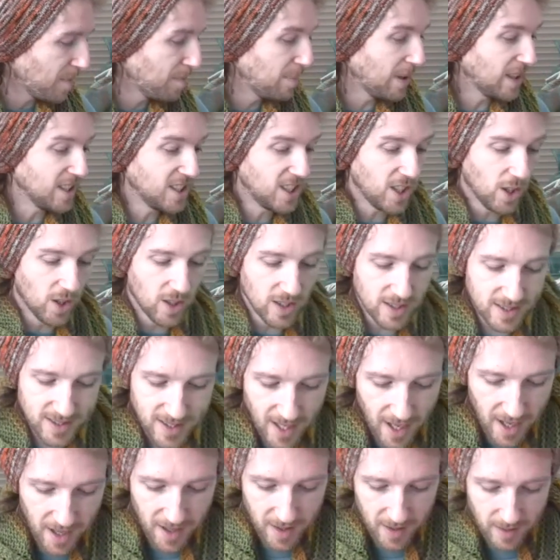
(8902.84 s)
But she
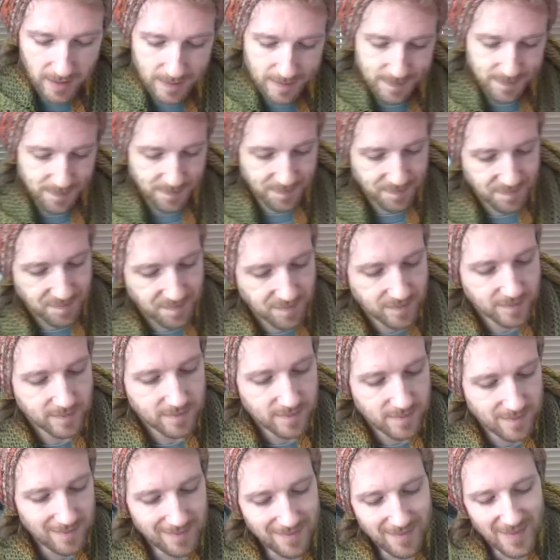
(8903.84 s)
also
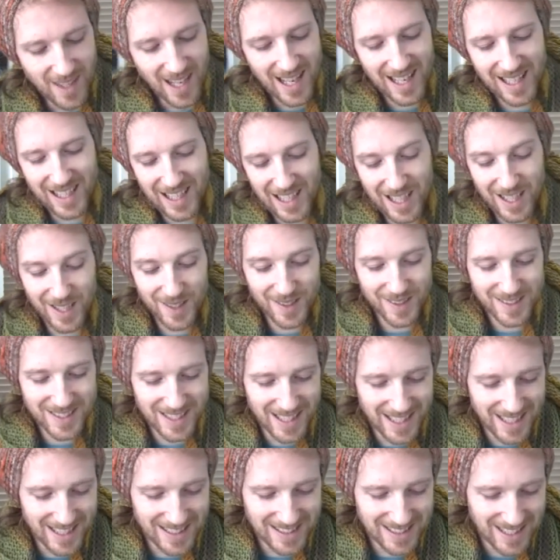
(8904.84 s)

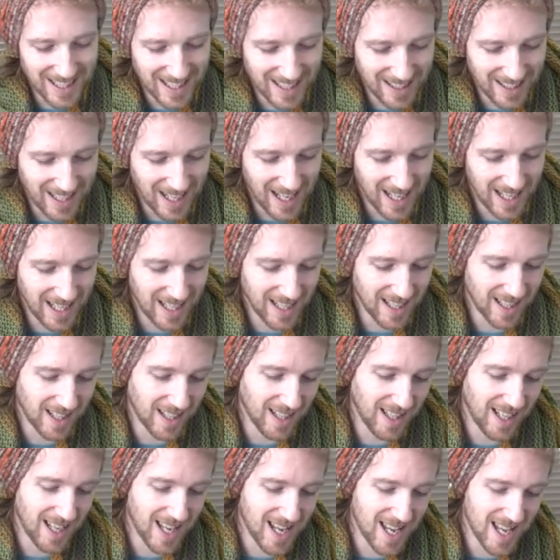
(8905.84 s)
included in
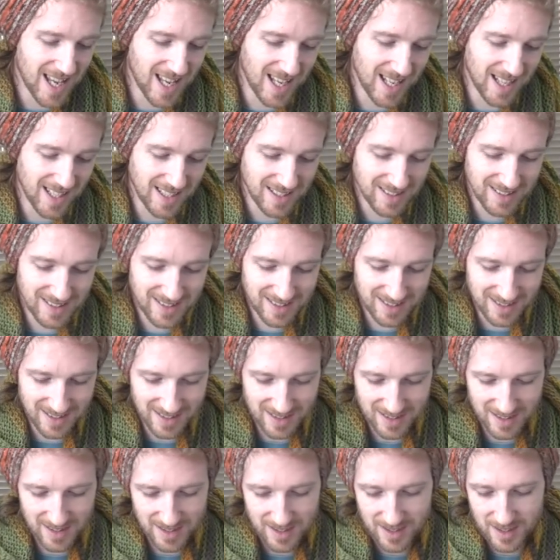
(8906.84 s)
here is
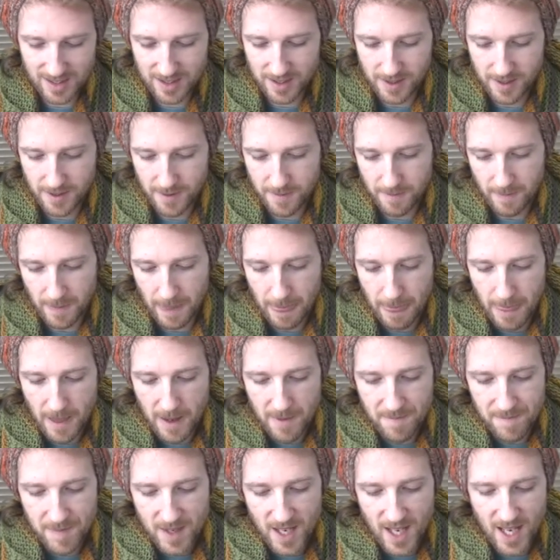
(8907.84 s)

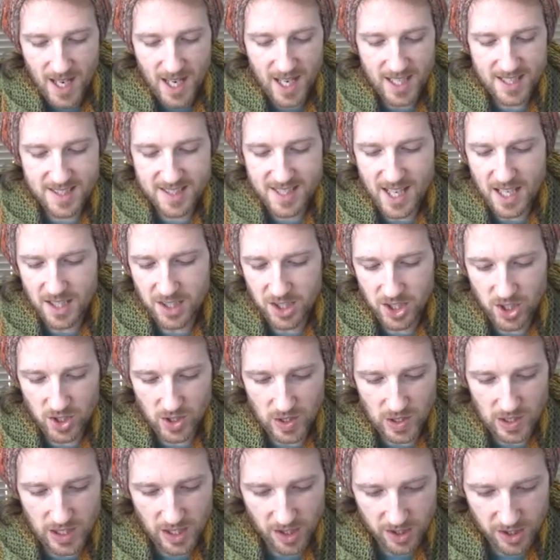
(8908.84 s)

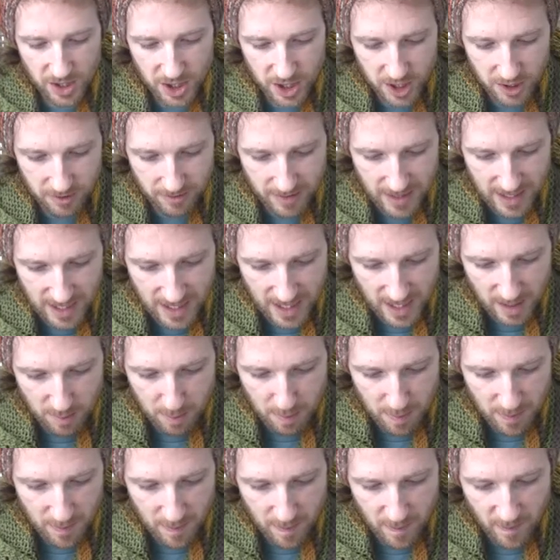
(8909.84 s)
Essential
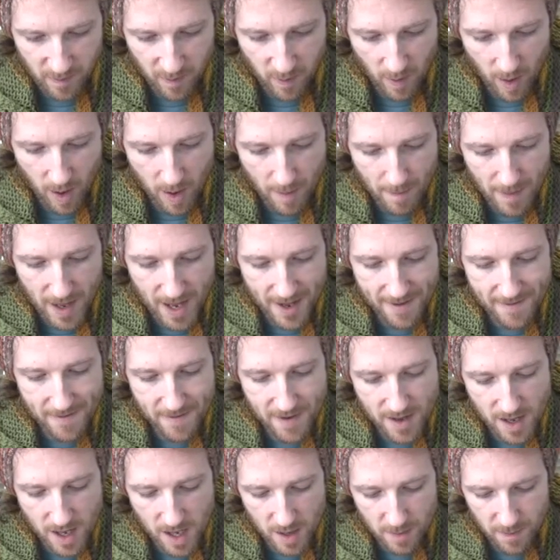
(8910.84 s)
Luxury from A
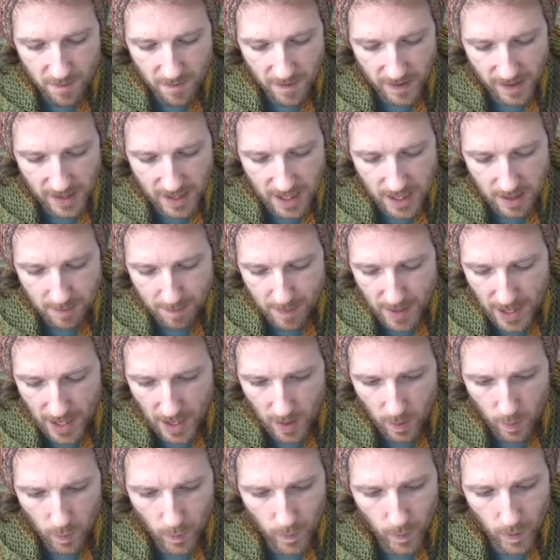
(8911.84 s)
Verb for
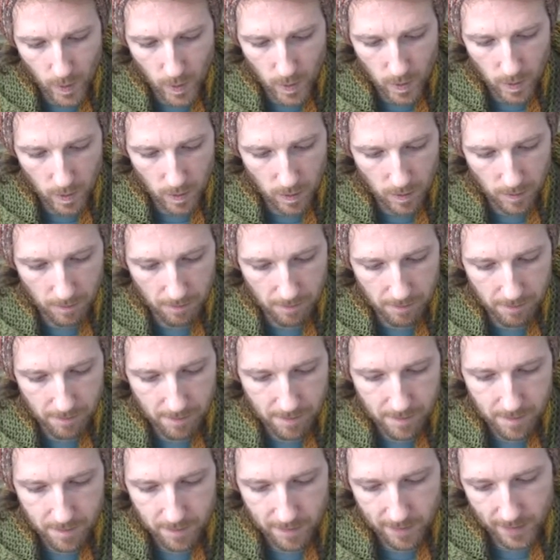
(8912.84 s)
Keeping Warm.
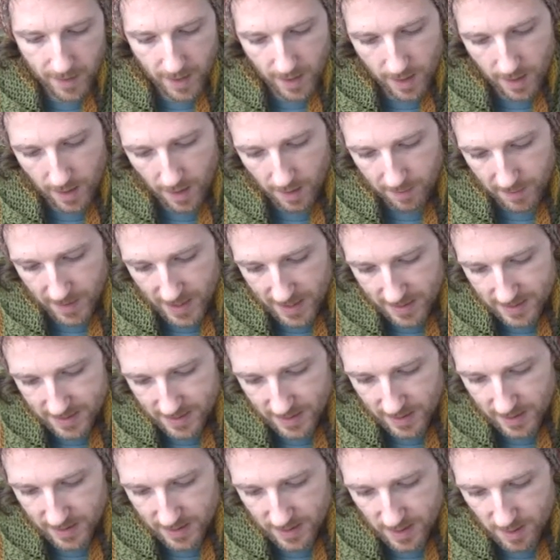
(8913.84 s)
I'm
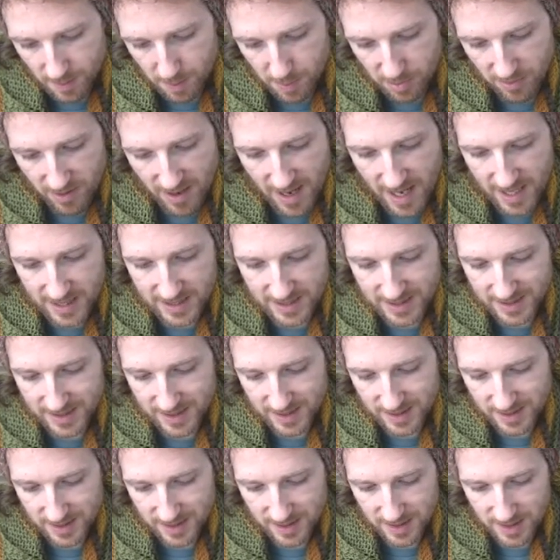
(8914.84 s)
guessing is the
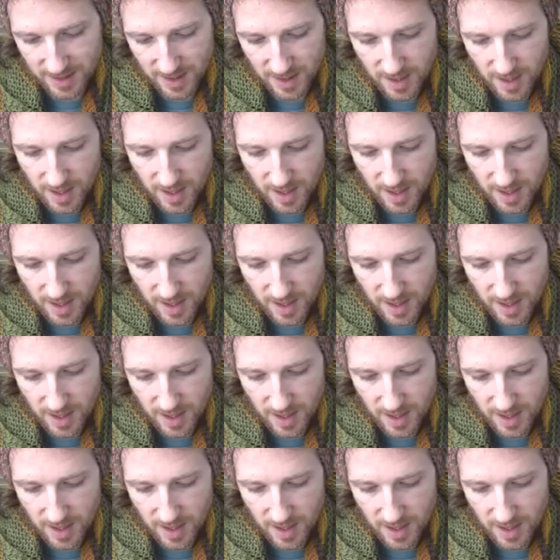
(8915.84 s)
brand.